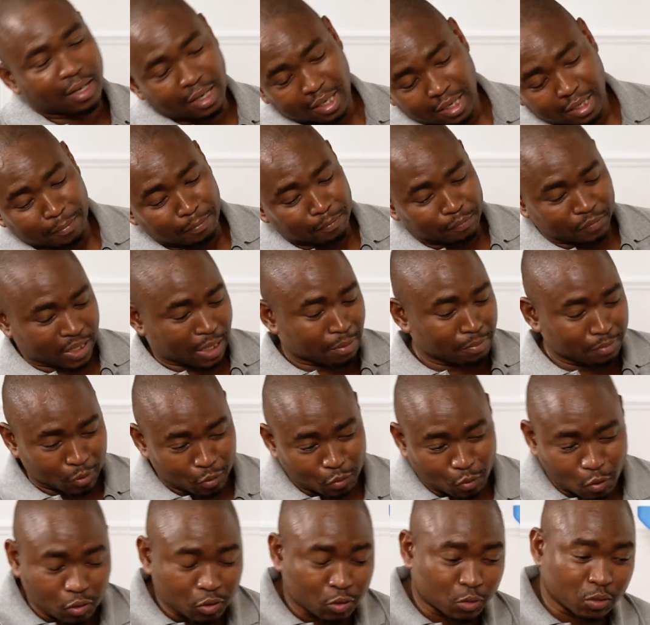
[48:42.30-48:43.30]
I'm
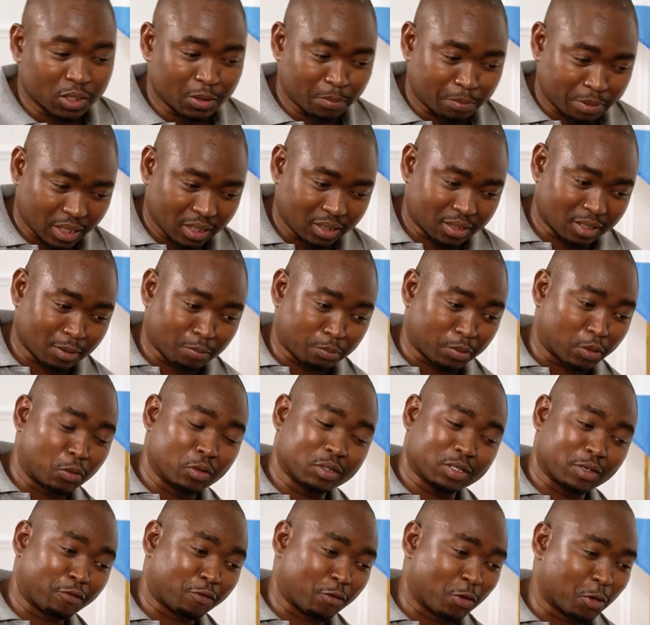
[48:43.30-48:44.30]
not going to debate that
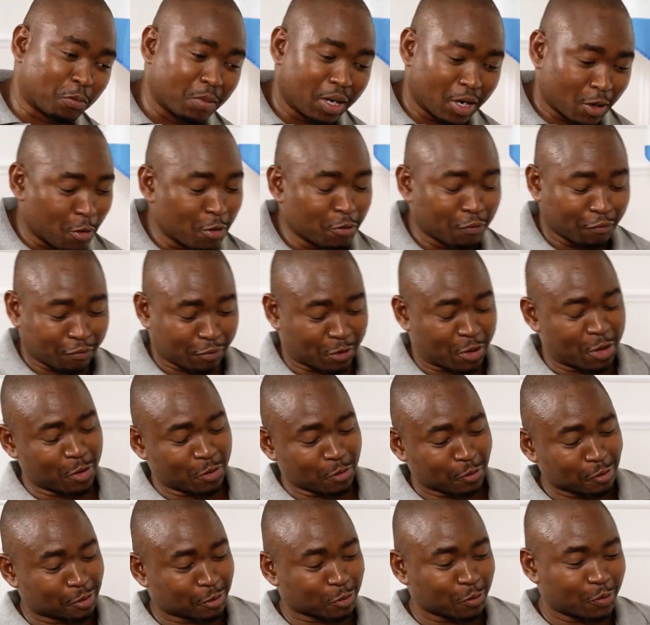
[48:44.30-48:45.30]
because I've got my own
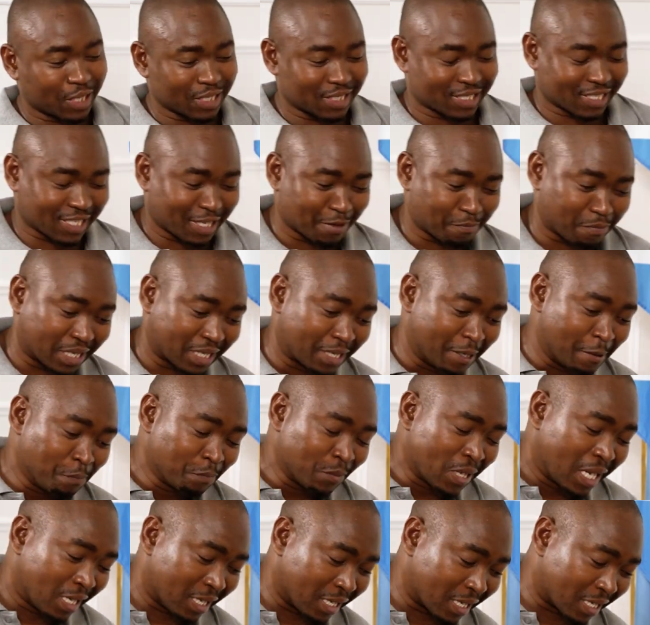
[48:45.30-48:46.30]
view towards that. But
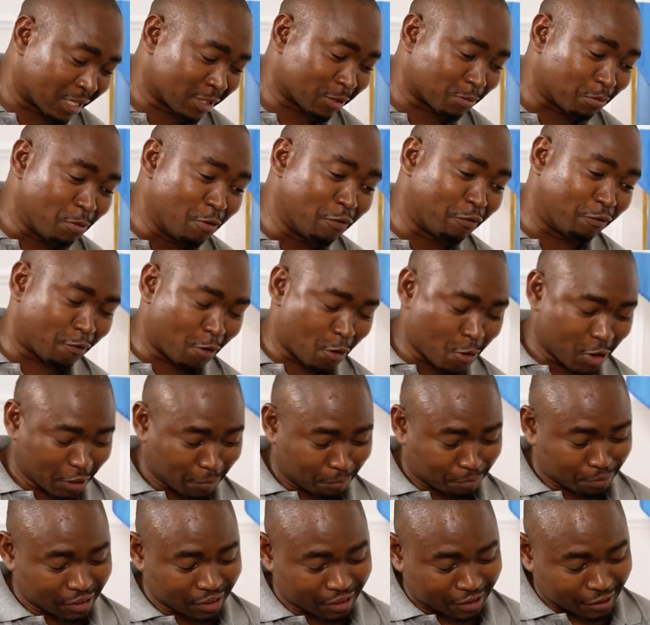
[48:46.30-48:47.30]
let us move
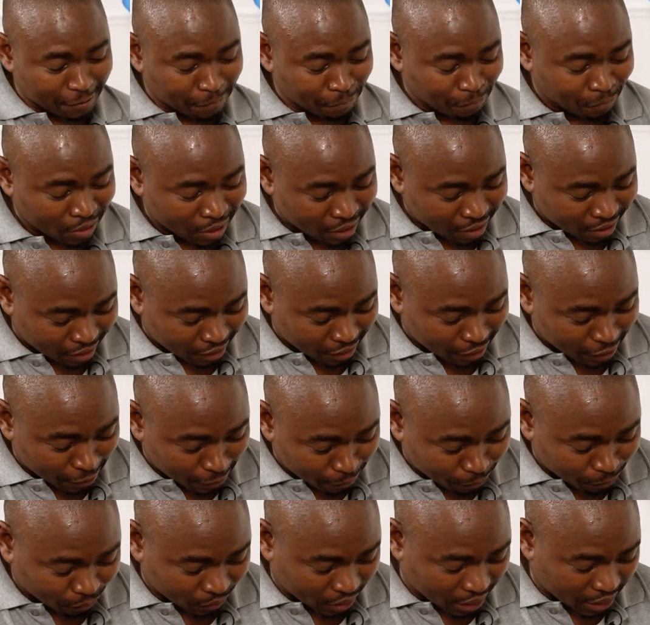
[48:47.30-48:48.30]
forward, please.
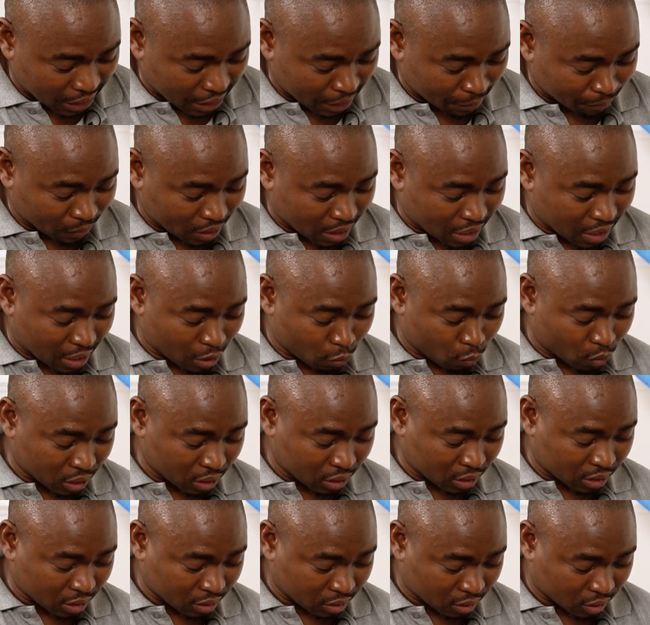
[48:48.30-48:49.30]
I
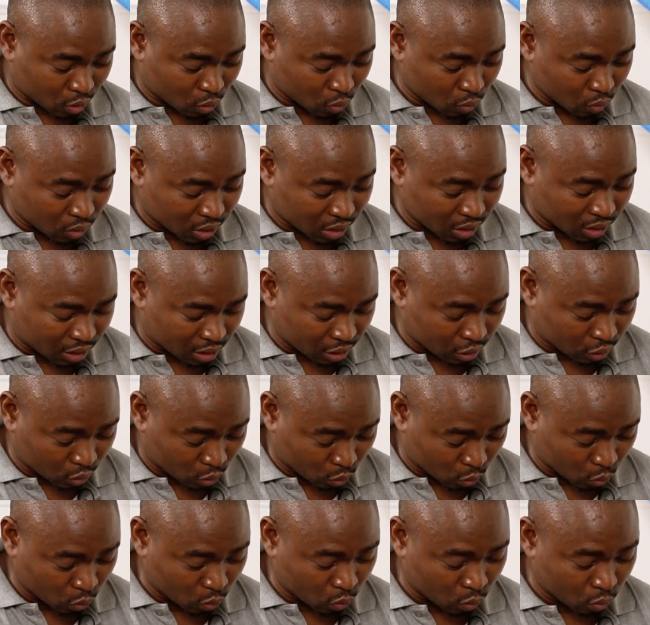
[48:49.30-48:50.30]
want us to
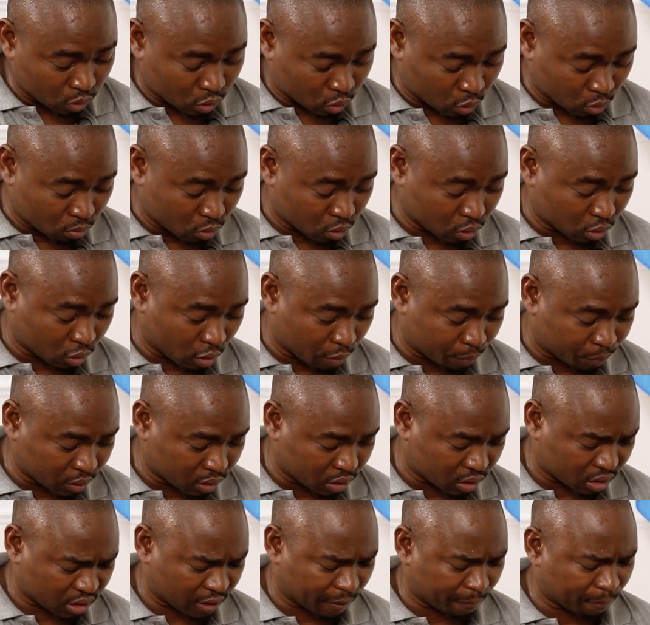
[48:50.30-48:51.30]
discuss two more
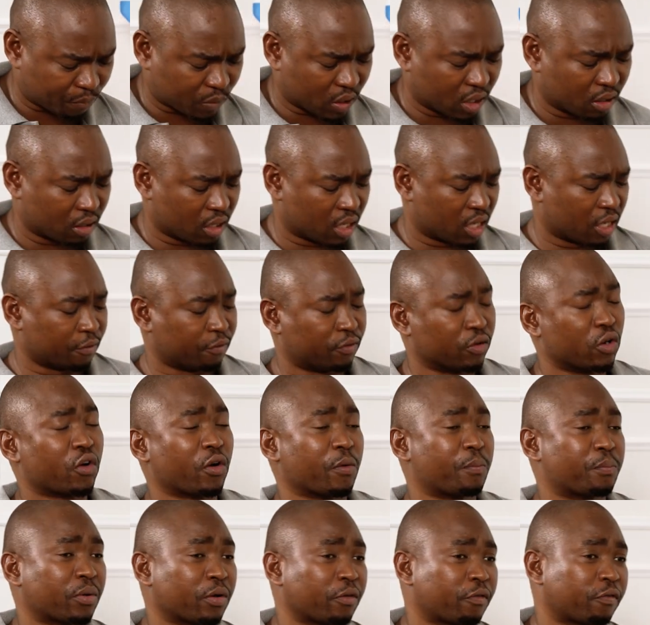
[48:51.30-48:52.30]
topics,
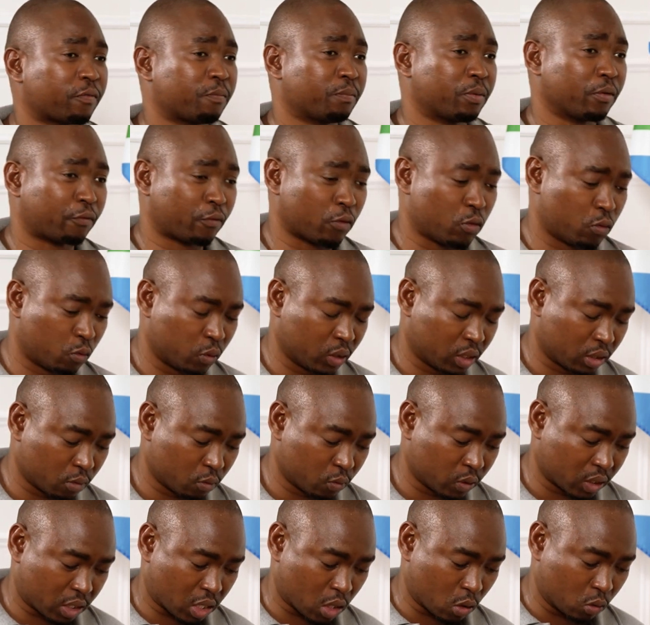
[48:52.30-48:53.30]
very brief, before
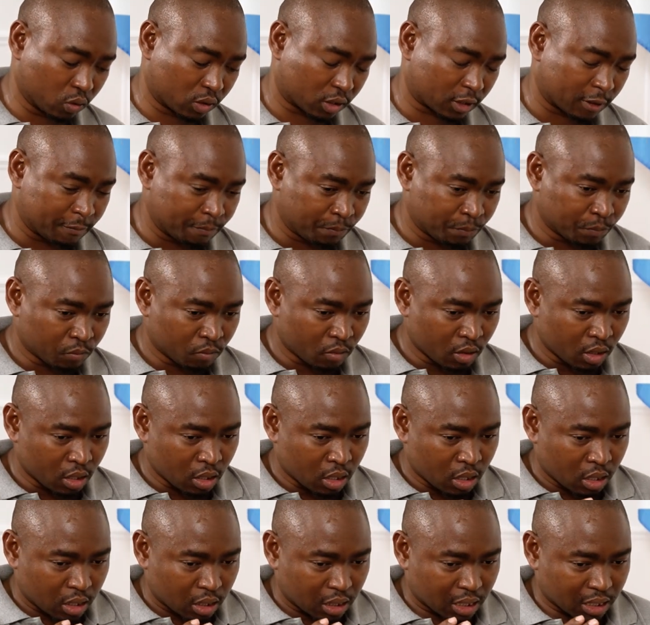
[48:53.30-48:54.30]
we close.
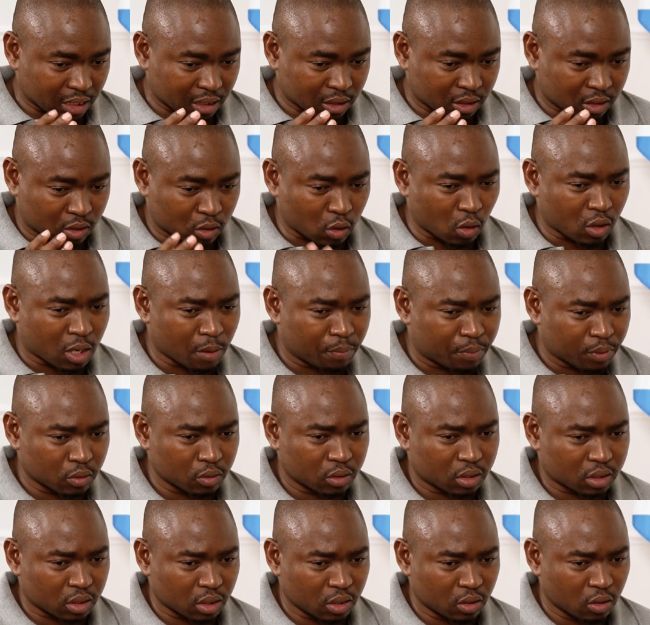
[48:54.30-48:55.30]
Let us talk
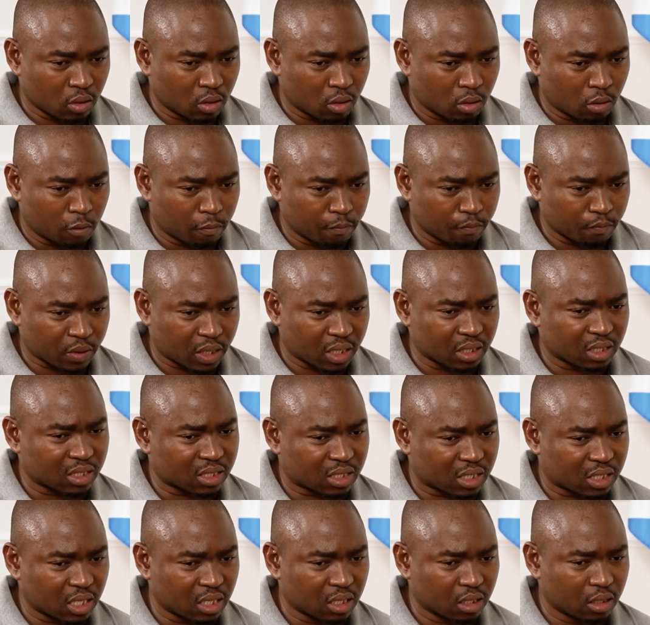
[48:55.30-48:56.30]
about your
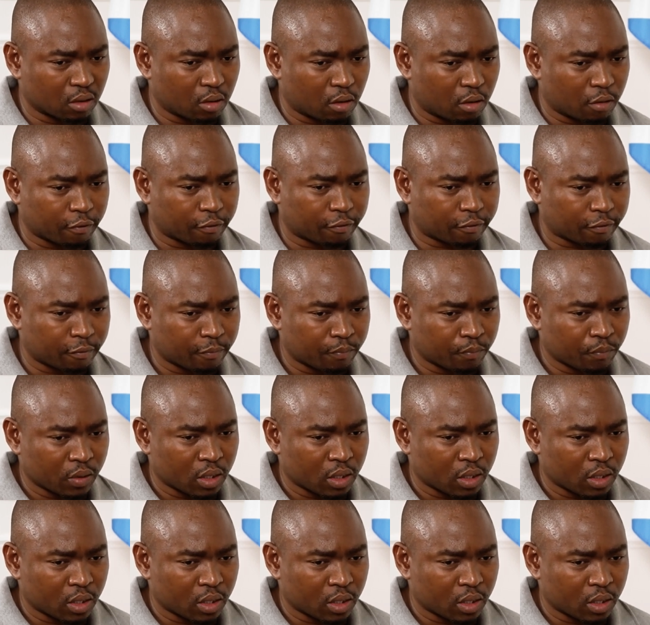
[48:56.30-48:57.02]
understanding of